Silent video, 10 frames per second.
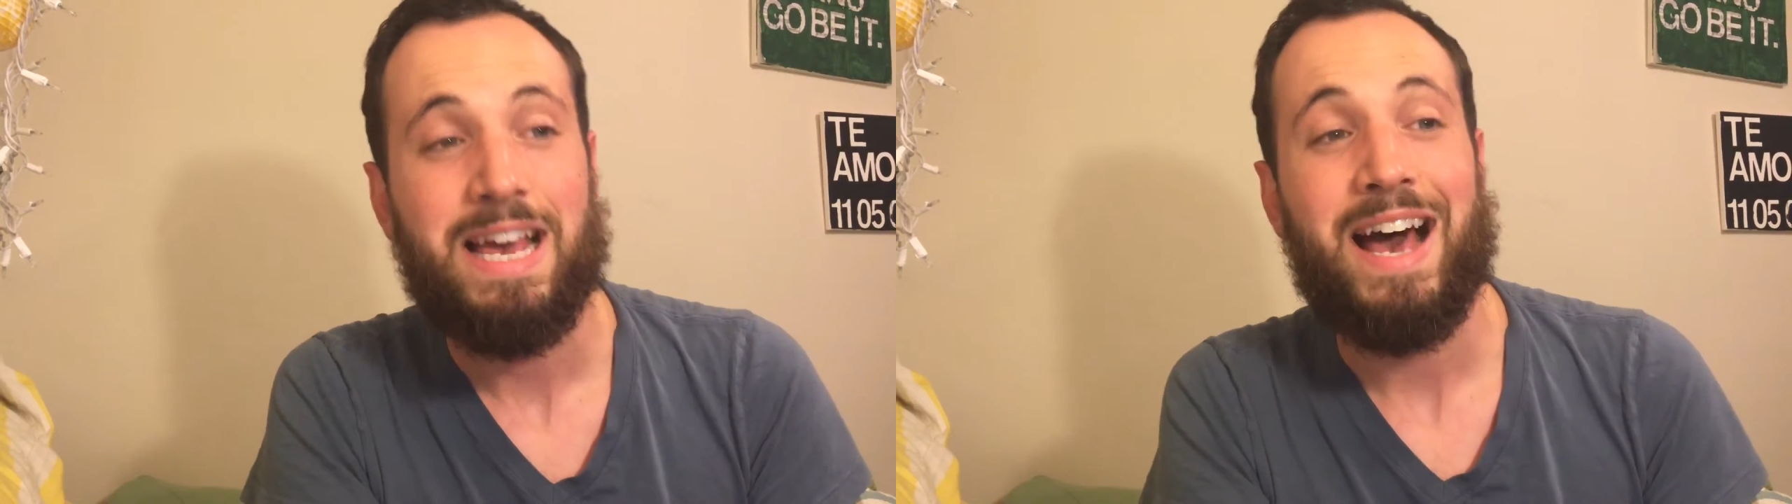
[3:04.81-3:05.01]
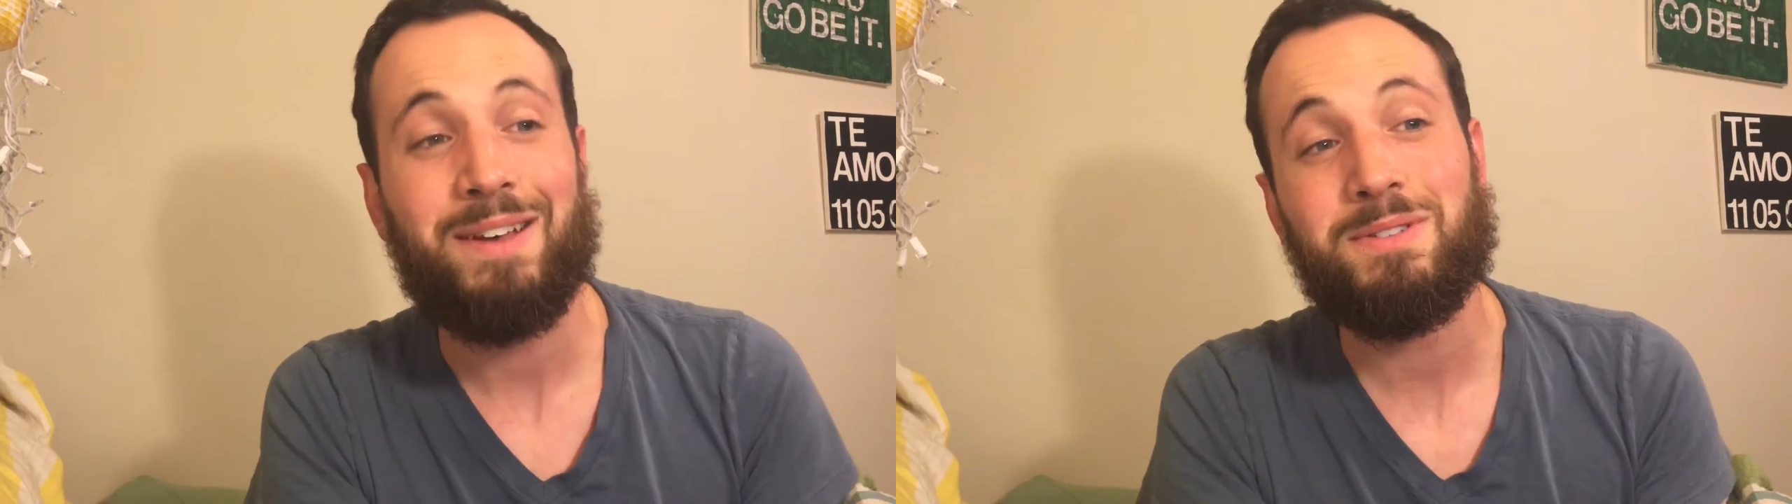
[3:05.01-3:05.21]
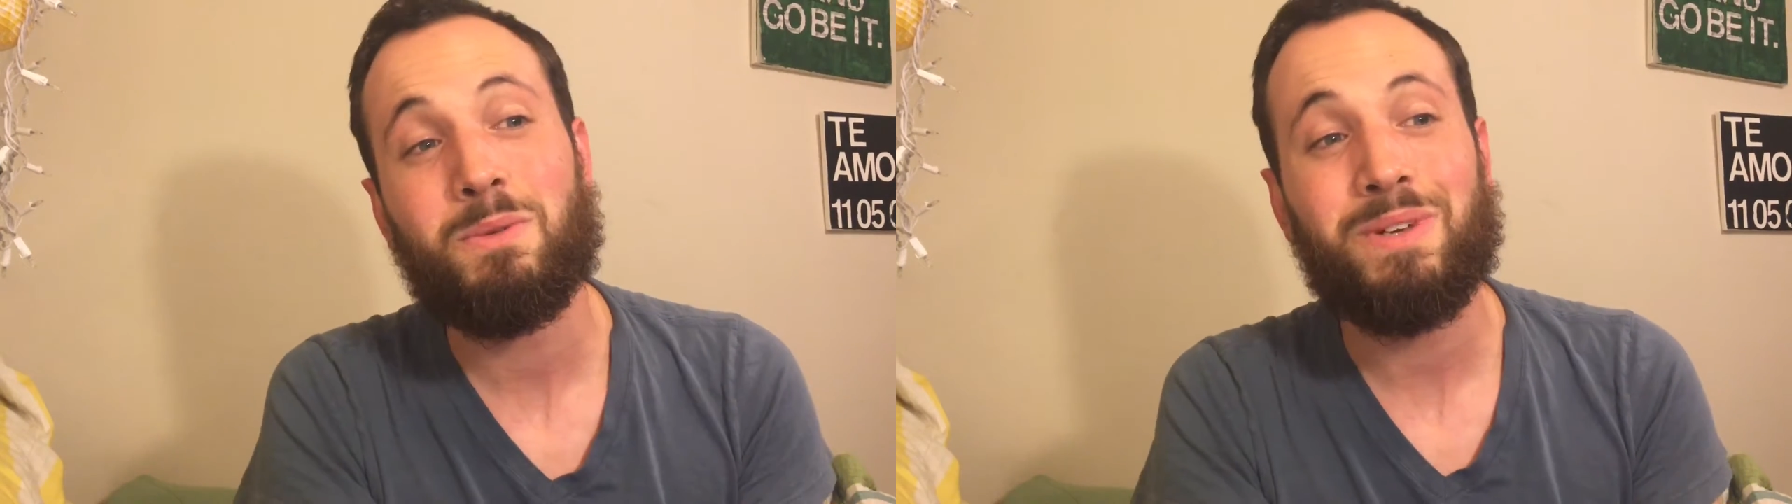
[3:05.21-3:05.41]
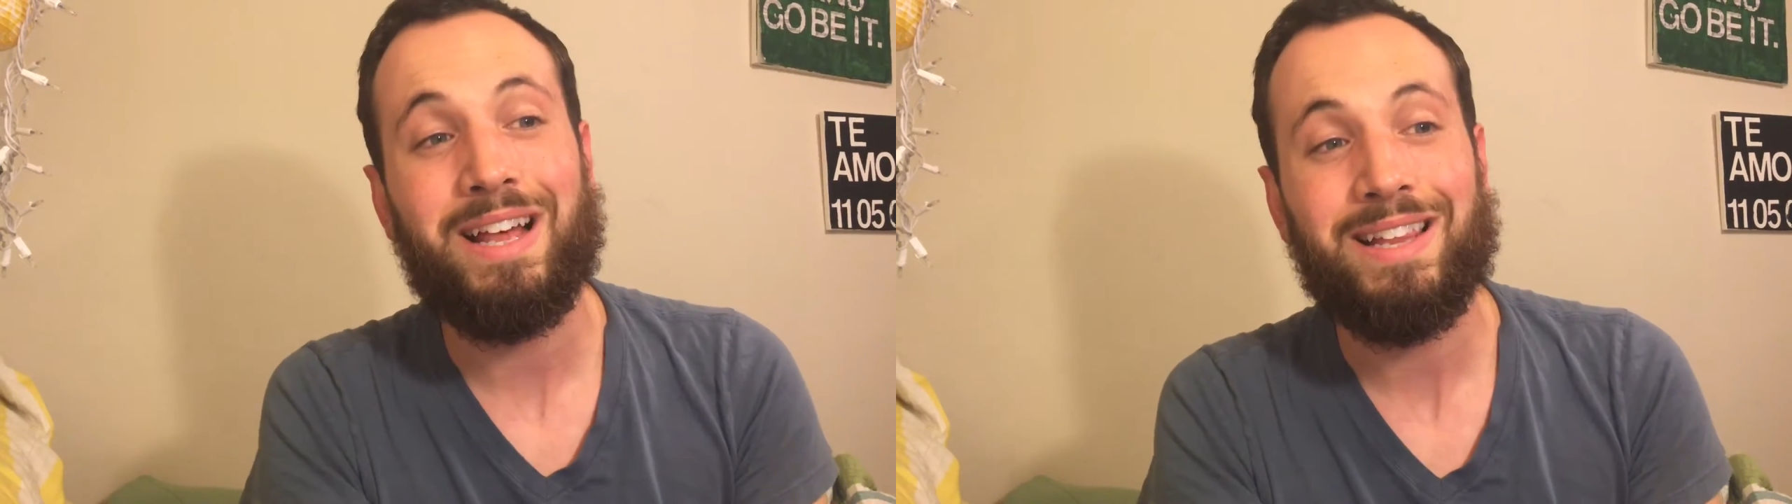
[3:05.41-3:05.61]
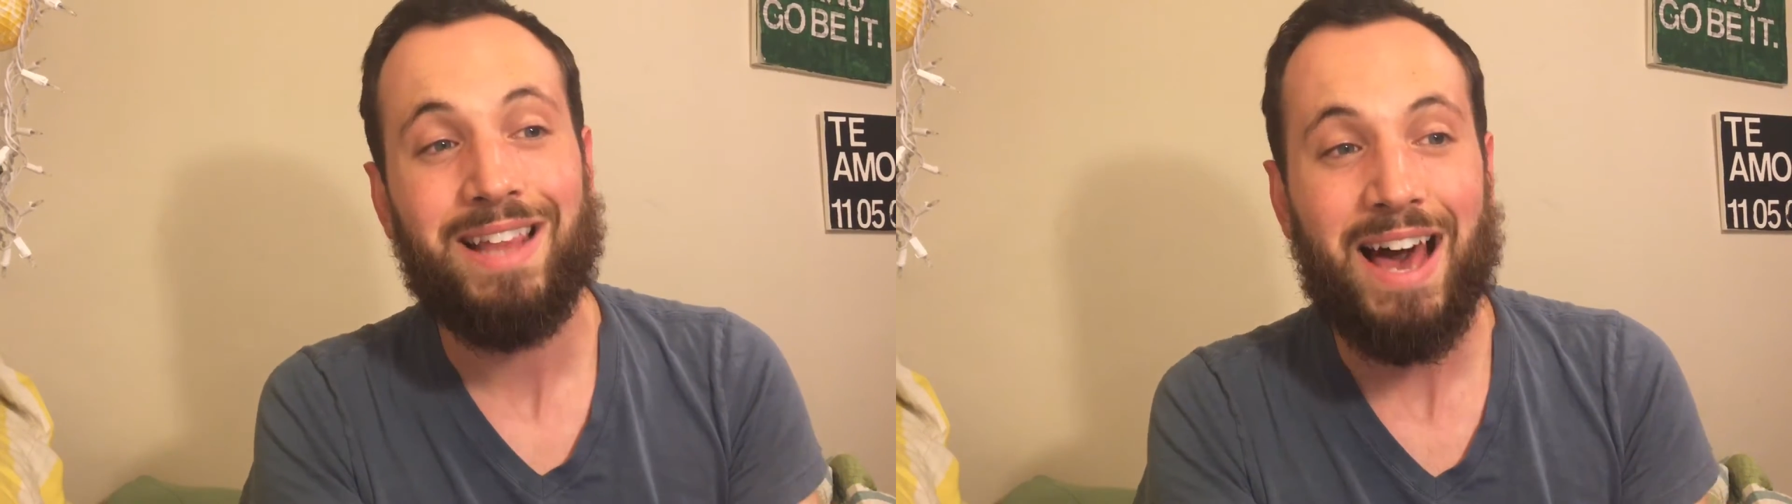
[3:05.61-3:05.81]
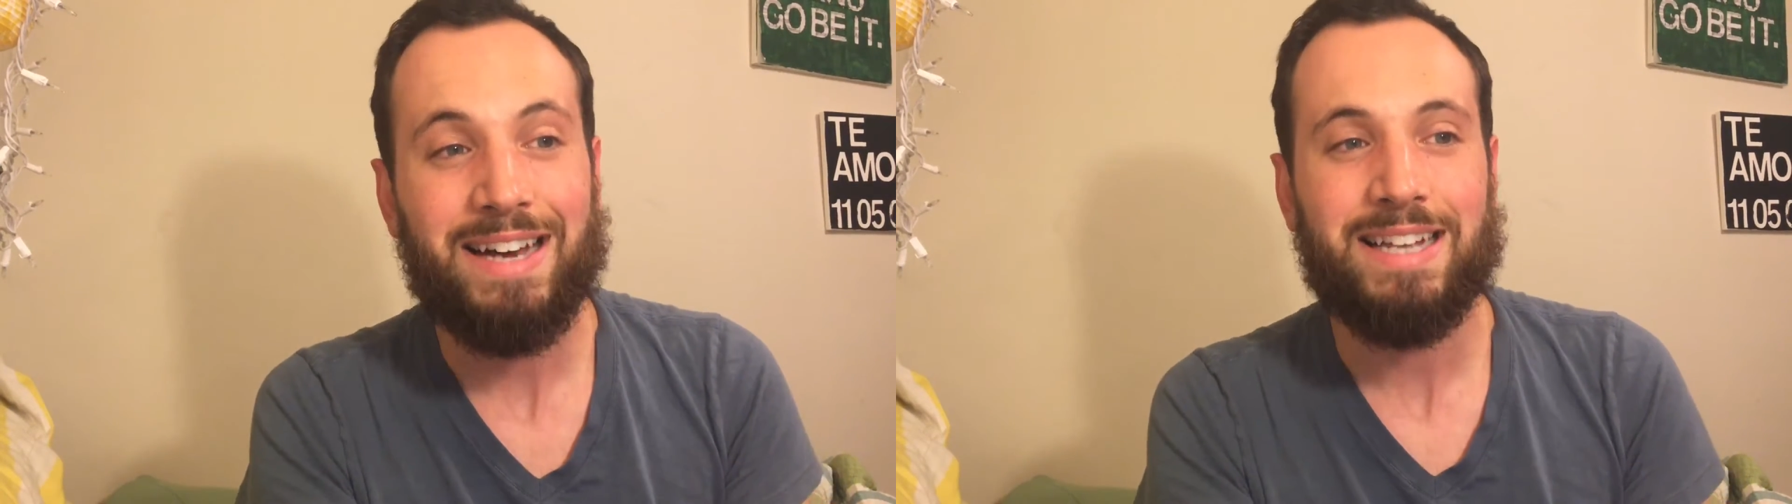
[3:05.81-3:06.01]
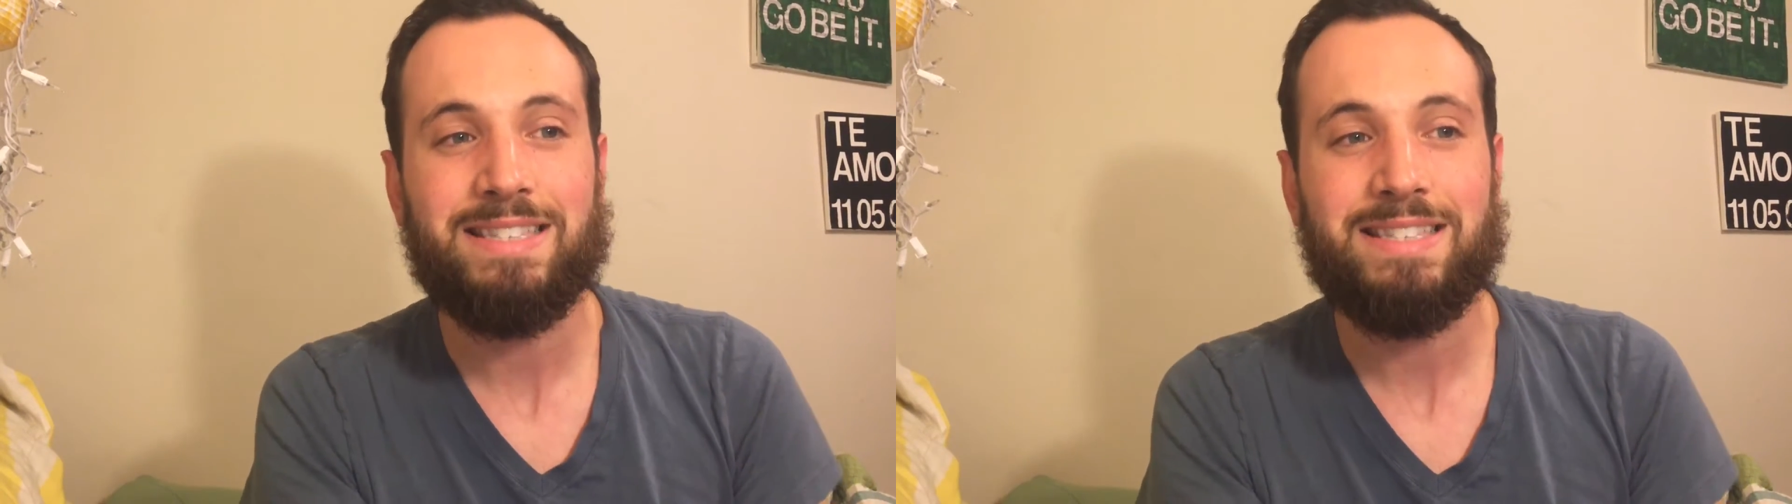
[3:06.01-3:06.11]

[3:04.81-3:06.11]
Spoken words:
I use this one a lot.